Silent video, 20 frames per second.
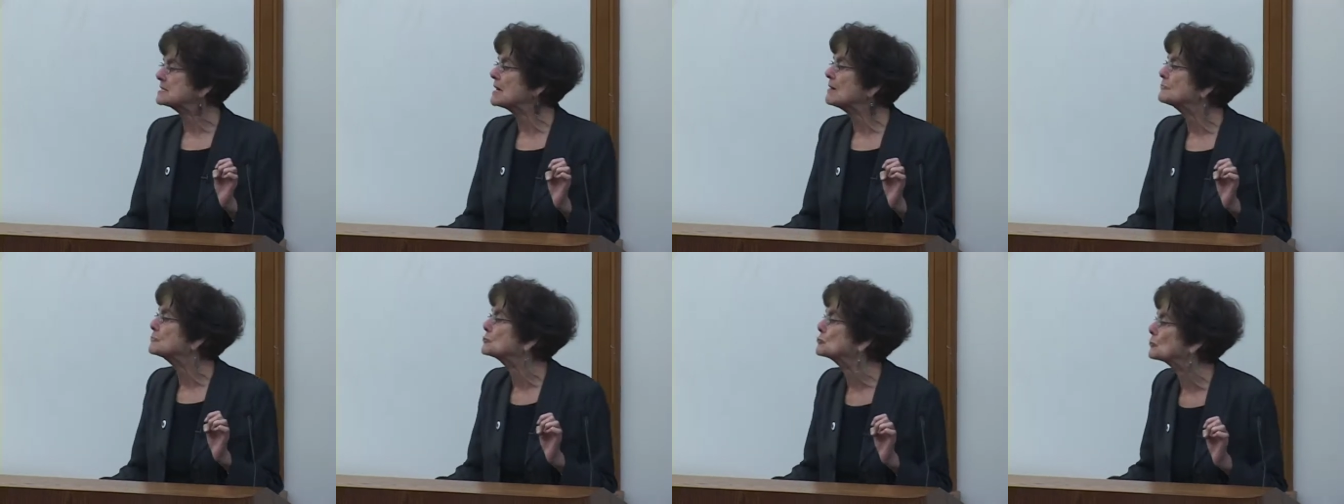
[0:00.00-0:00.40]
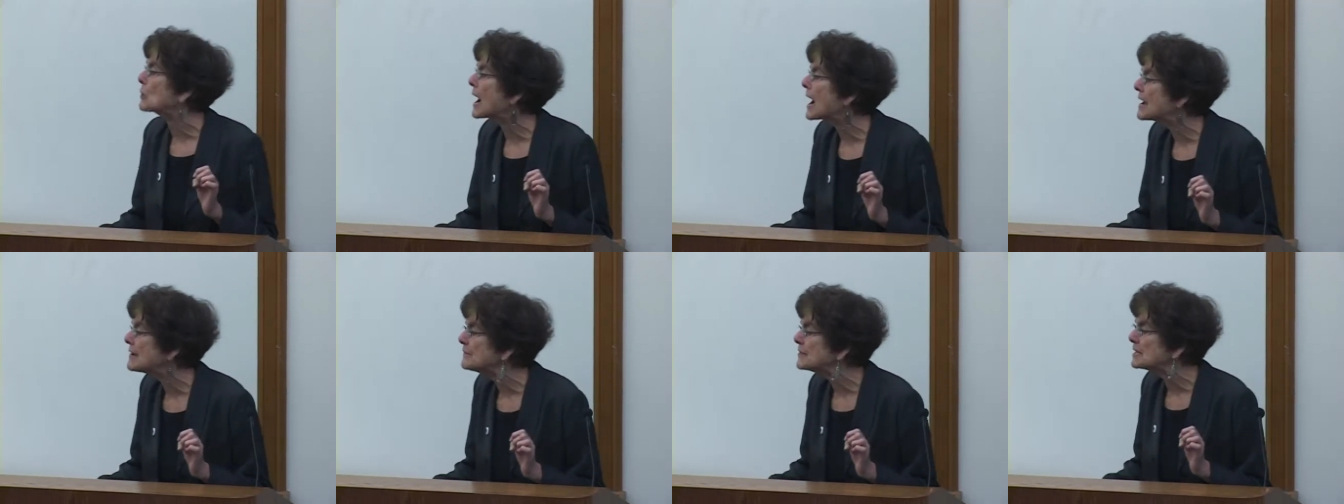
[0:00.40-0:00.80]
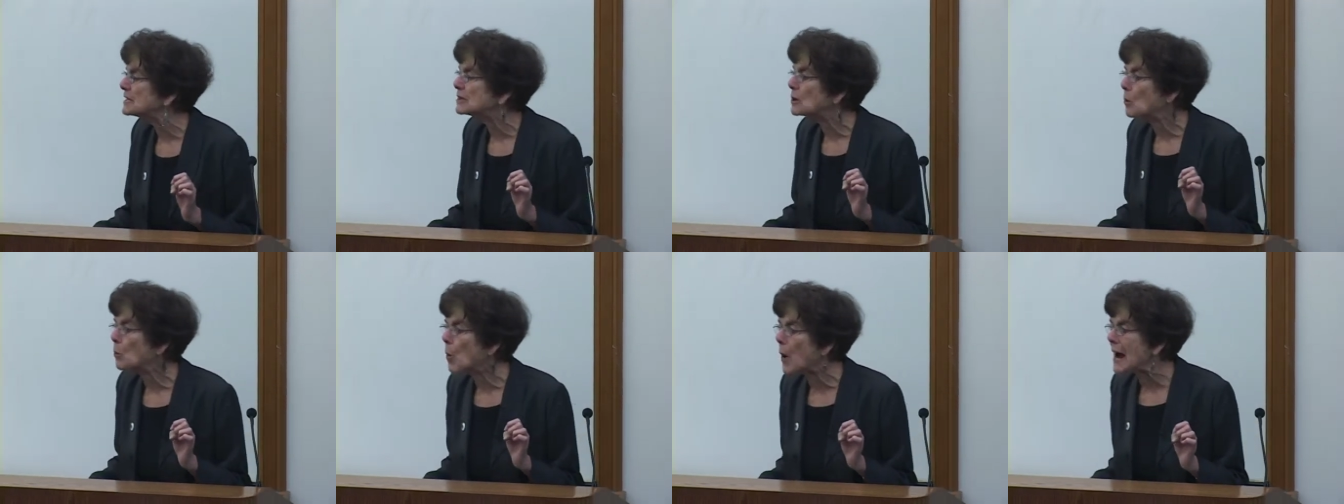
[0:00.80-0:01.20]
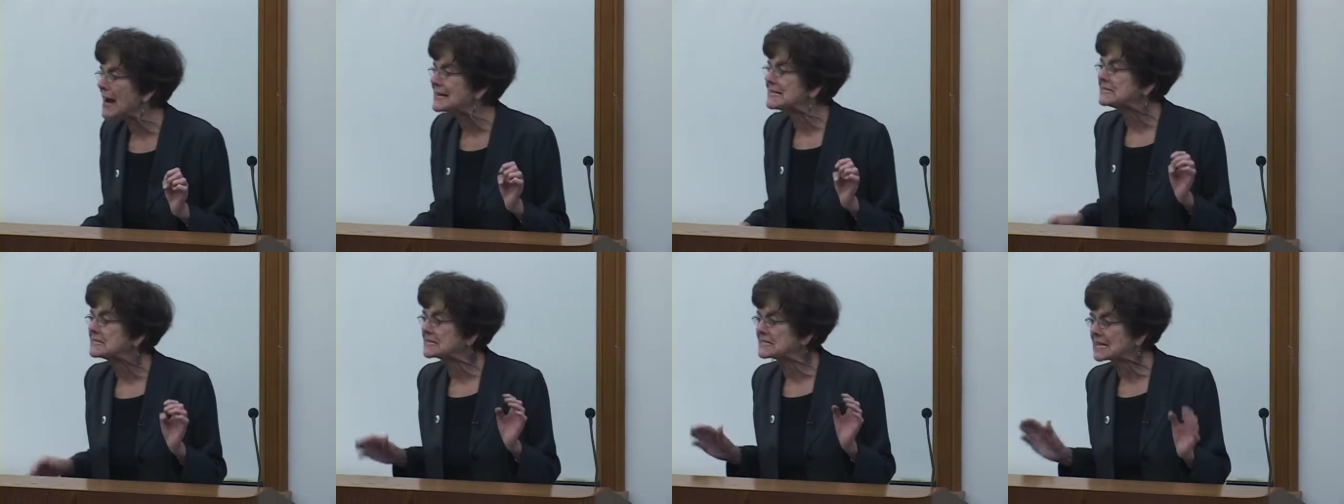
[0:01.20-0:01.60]
of driving the
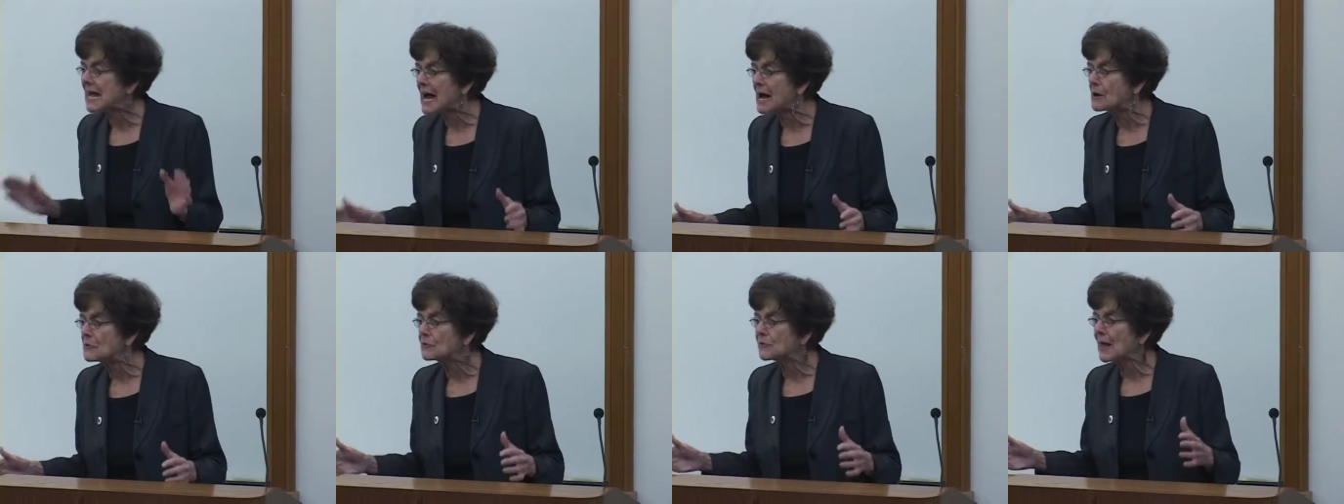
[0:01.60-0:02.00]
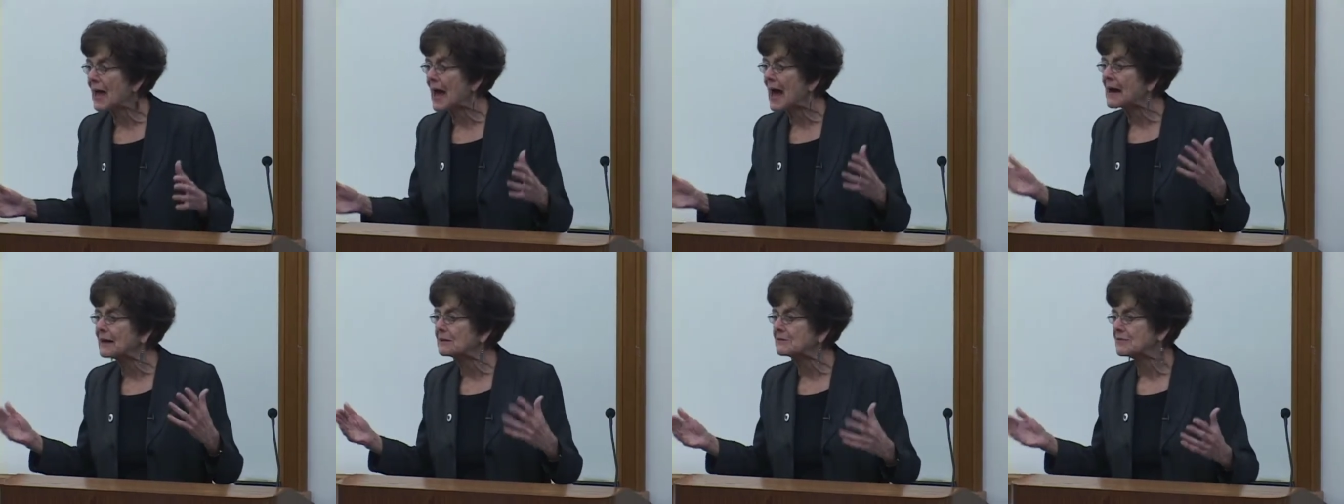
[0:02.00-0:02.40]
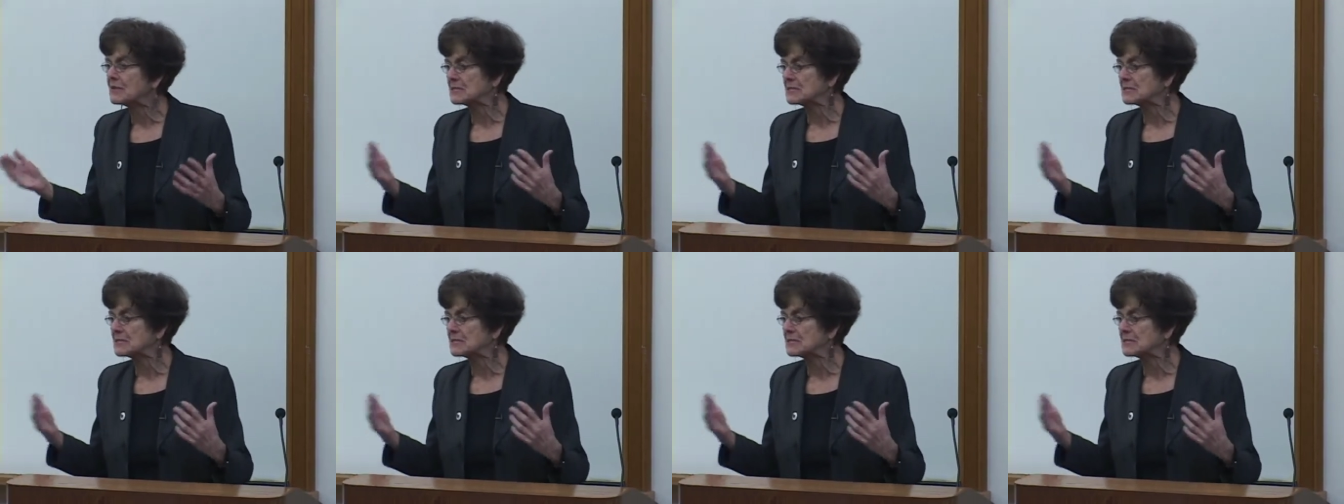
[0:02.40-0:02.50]
white South out of the